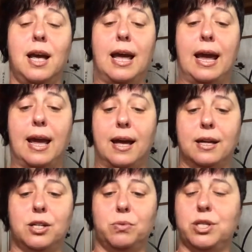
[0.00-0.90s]
and
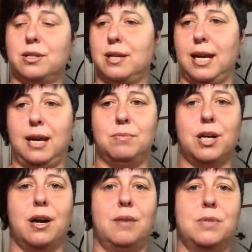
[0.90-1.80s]
it came
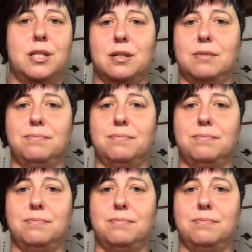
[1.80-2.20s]
time to,